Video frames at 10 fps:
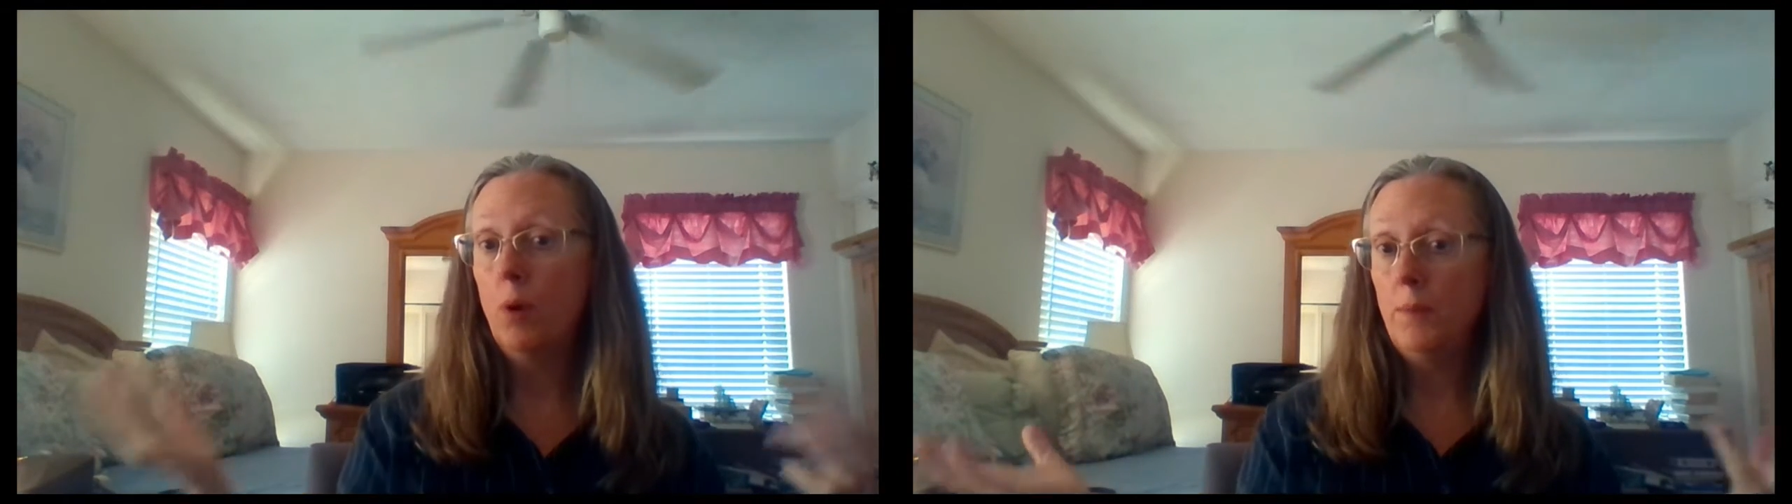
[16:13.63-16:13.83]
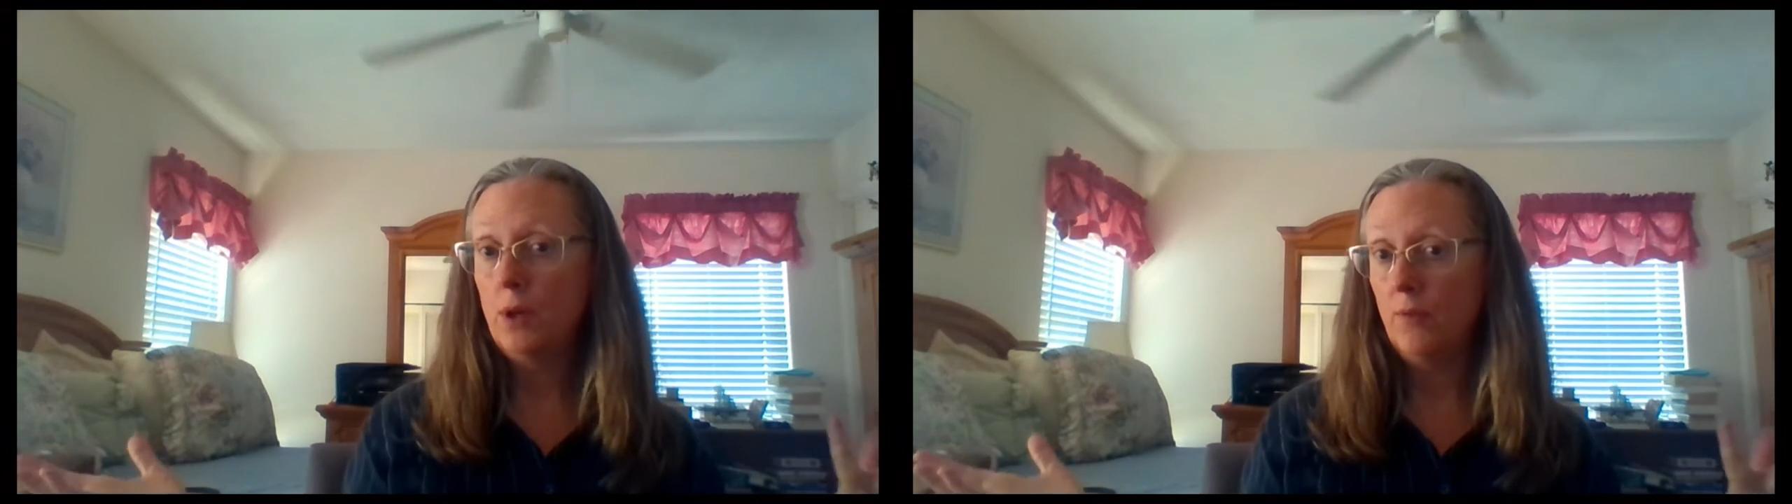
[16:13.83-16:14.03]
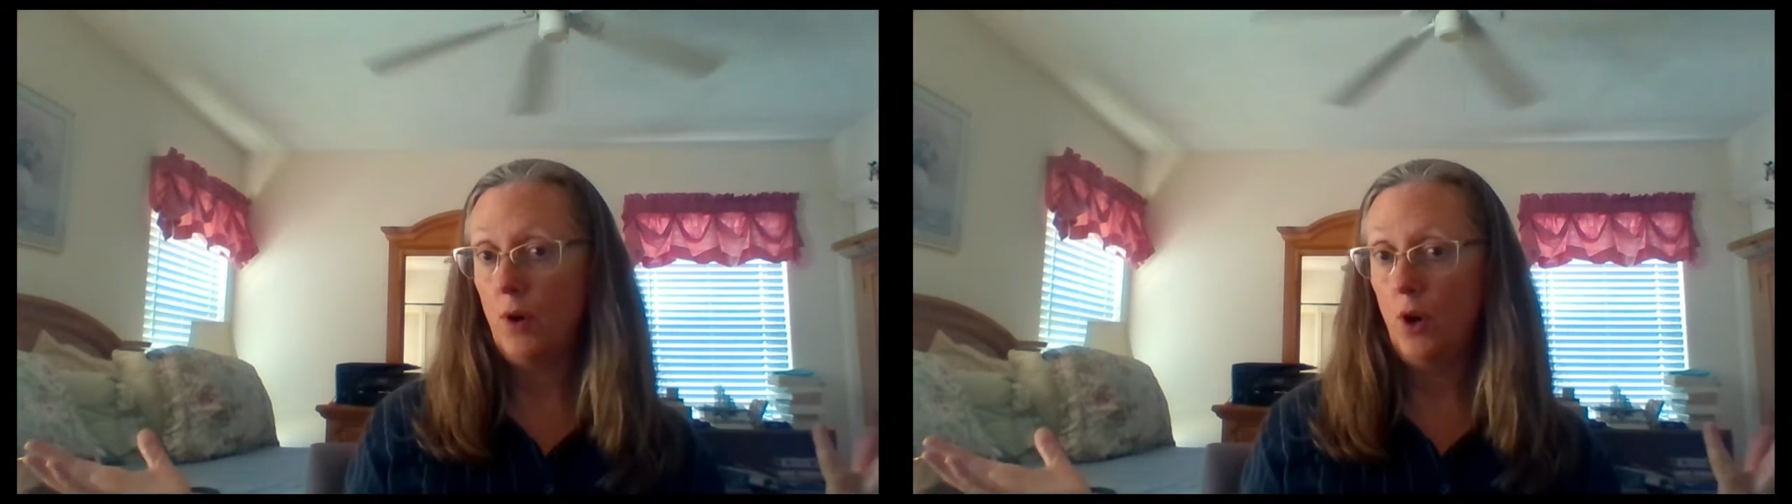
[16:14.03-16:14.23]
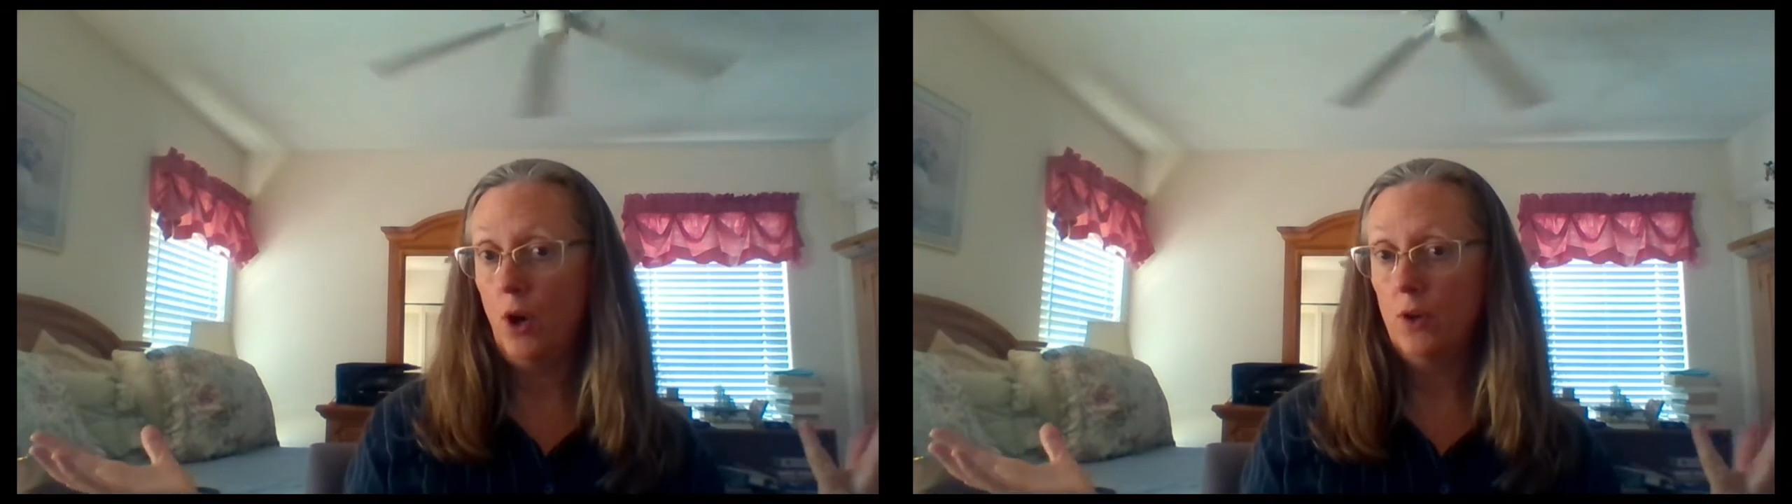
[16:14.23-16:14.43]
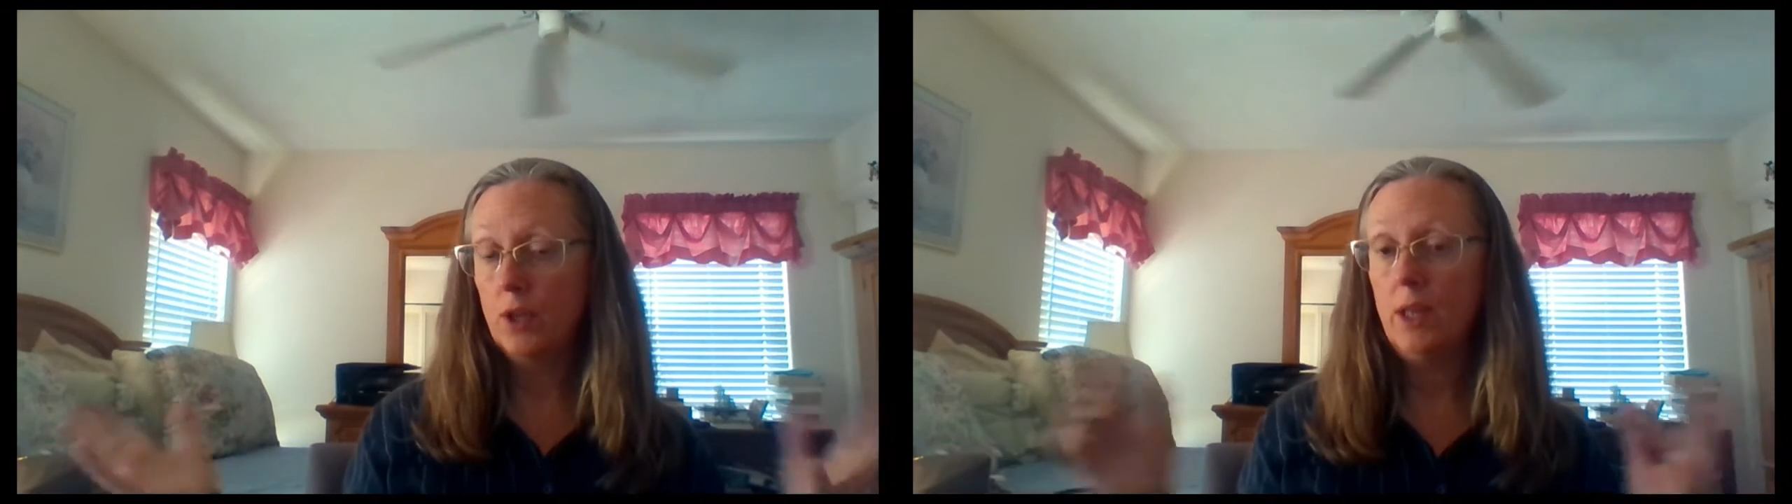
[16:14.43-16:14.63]
woman of
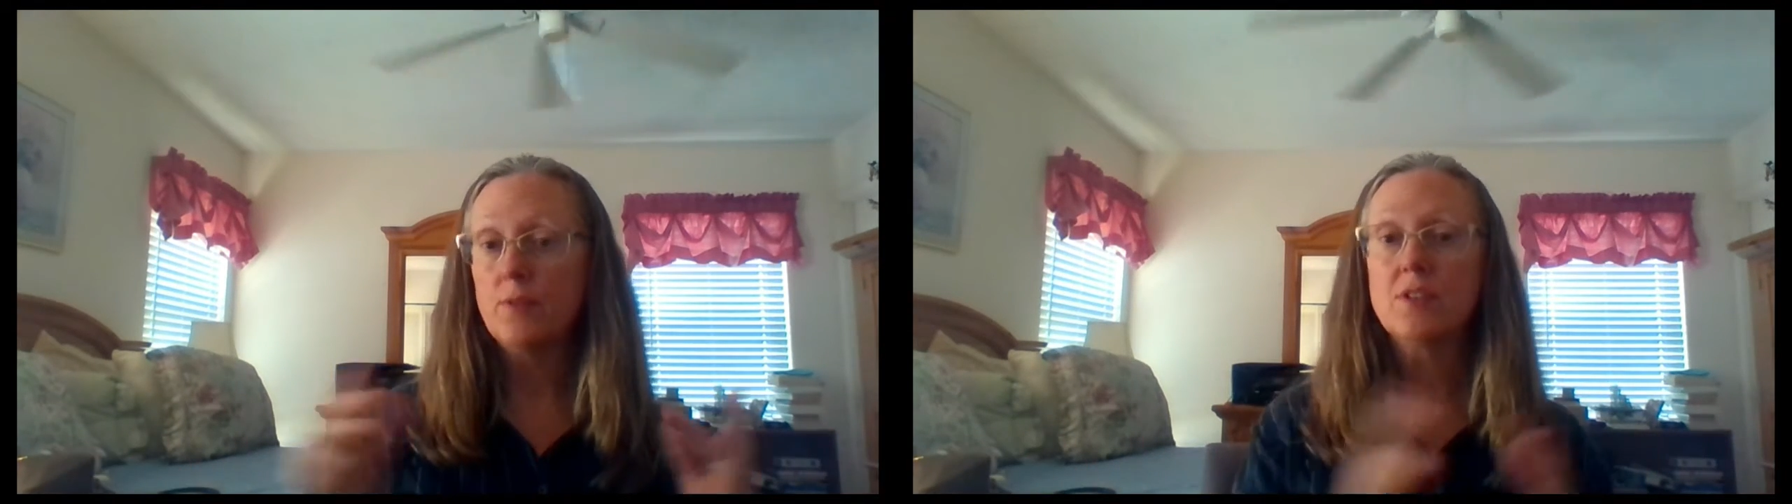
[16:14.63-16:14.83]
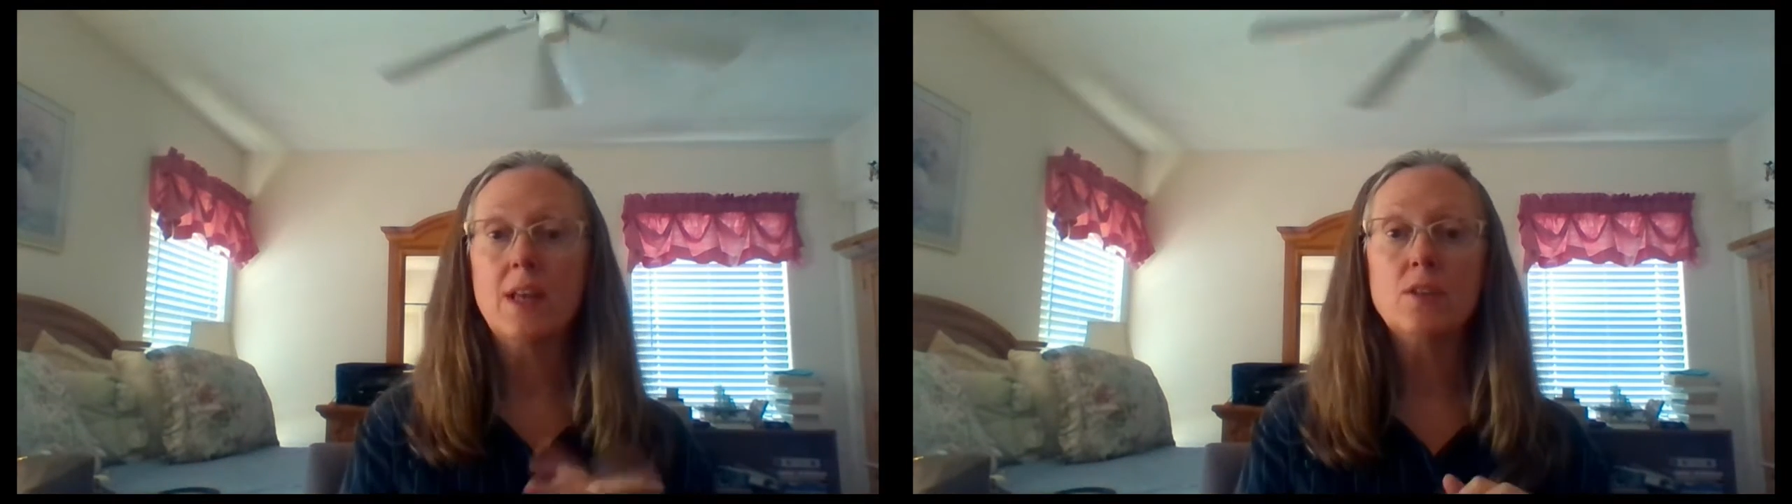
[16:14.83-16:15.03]
all gifts,